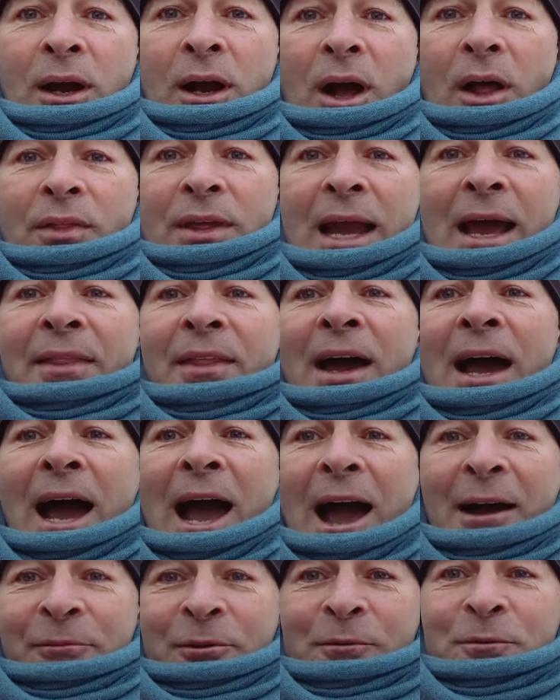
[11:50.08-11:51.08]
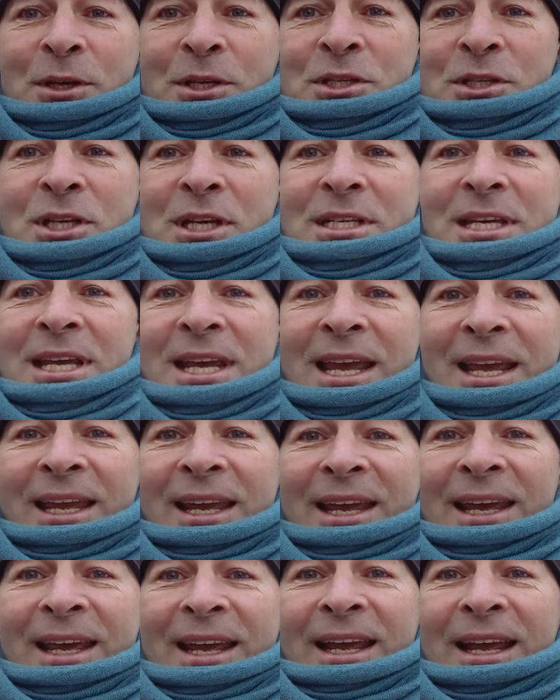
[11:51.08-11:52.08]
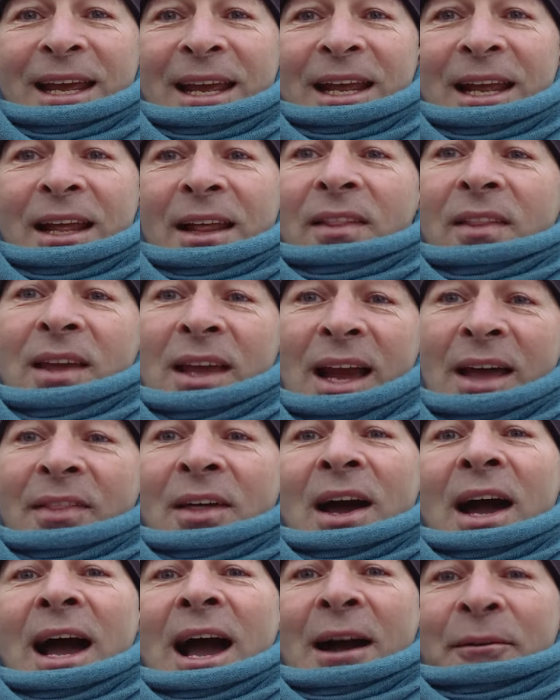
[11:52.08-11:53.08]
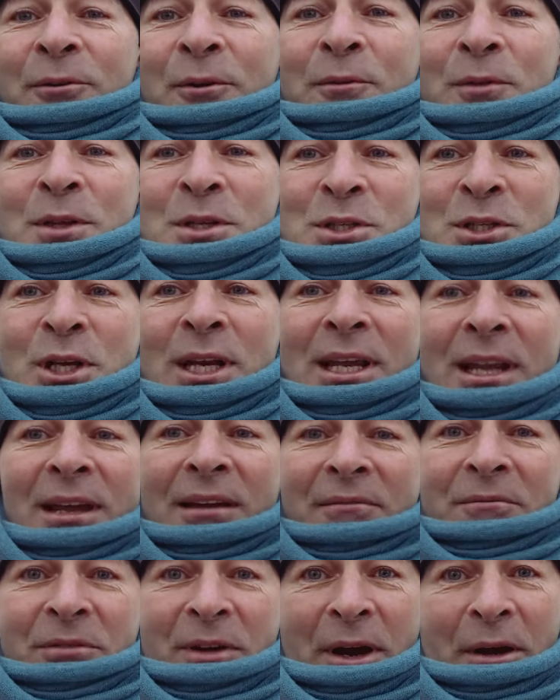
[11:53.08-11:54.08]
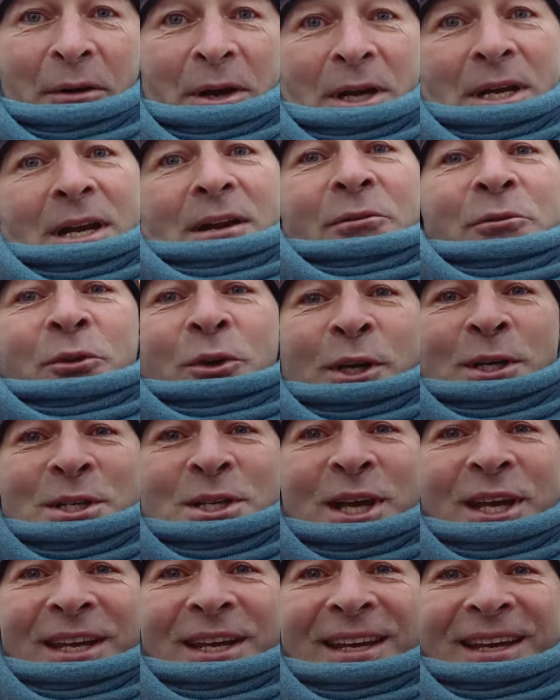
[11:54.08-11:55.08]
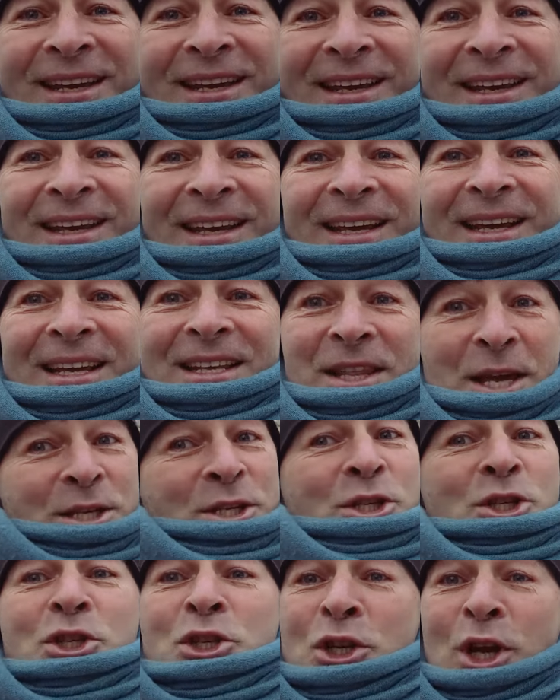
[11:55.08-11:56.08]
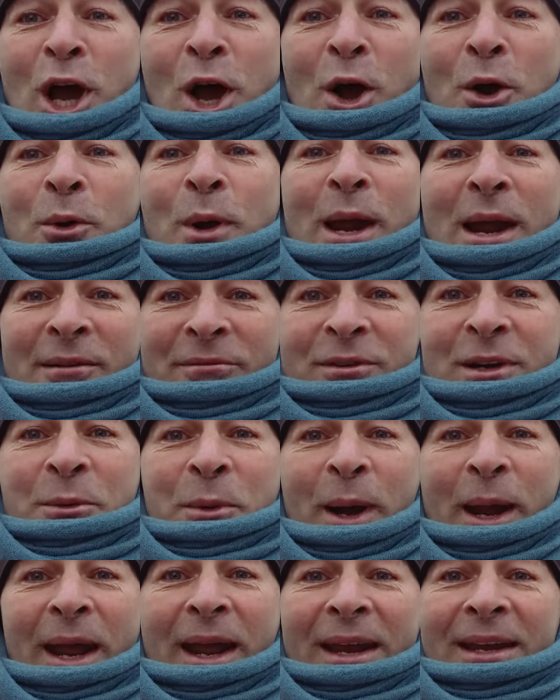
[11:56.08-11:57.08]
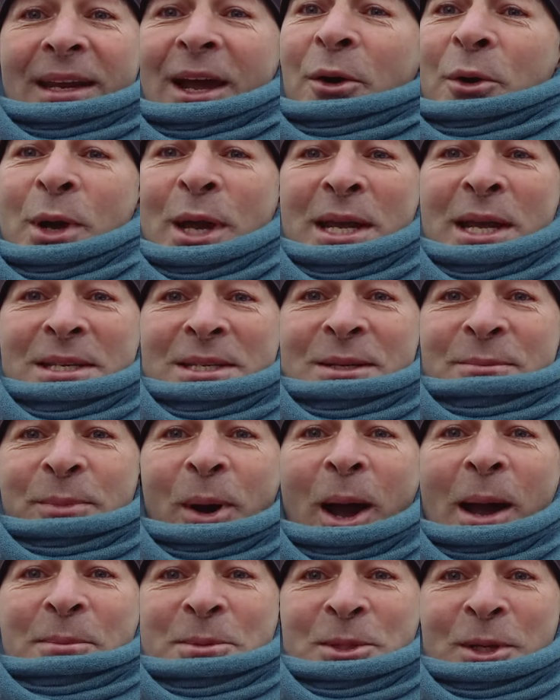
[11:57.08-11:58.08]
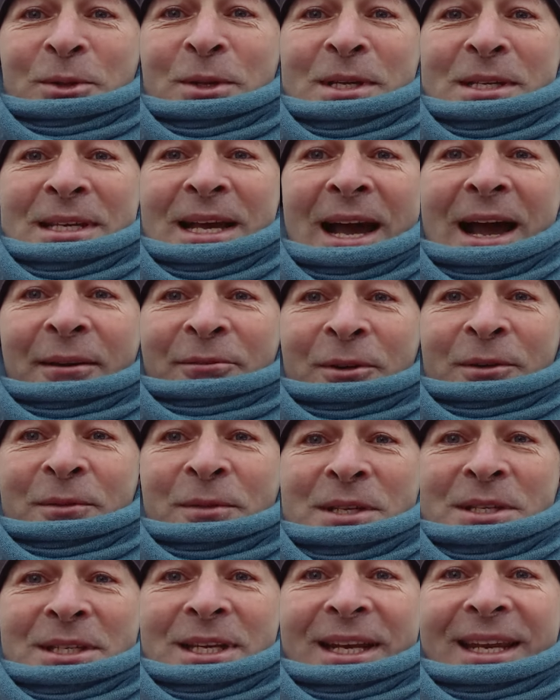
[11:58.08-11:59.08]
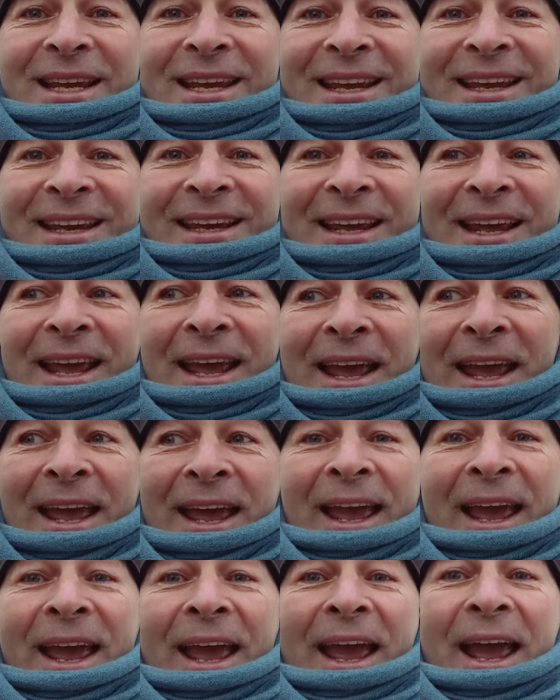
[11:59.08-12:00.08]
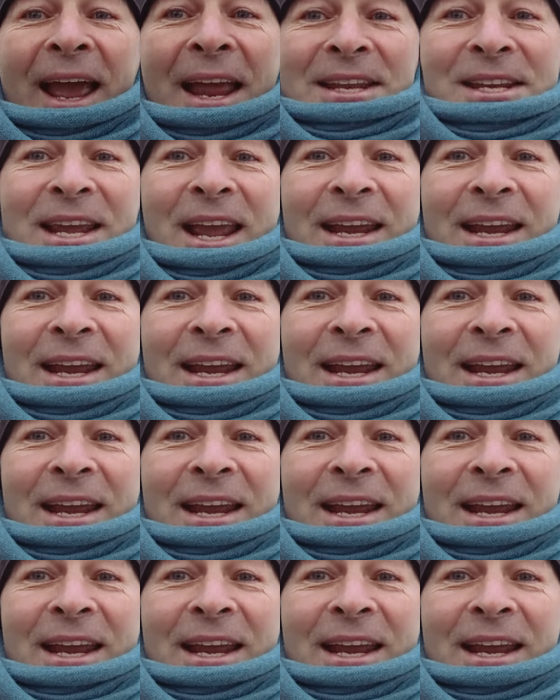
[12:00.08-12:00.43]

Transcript: on the other half of the city, the other half of the city, very different. There's snow everywhere, no heated pipes on this half of the city, and